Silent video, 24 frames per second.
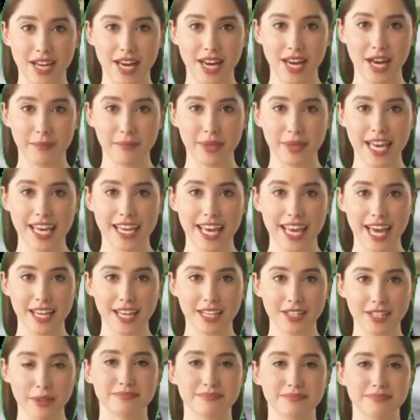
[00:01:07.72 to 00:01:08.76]
close to
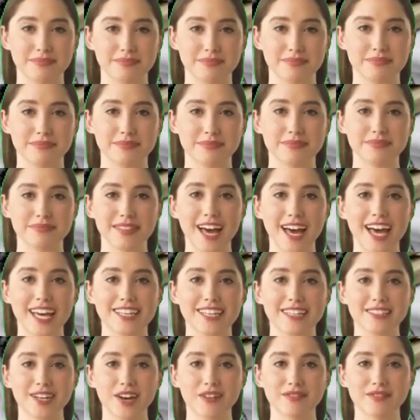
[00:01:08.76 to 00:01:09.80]
Retiro Park and Atocha
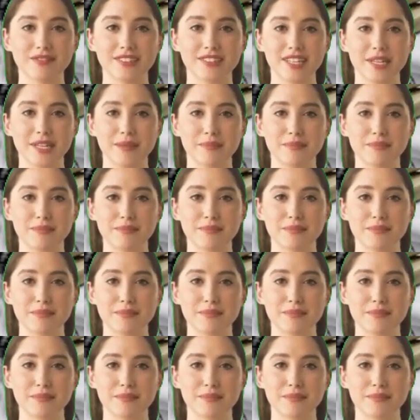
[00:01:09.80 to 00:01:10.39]
Station.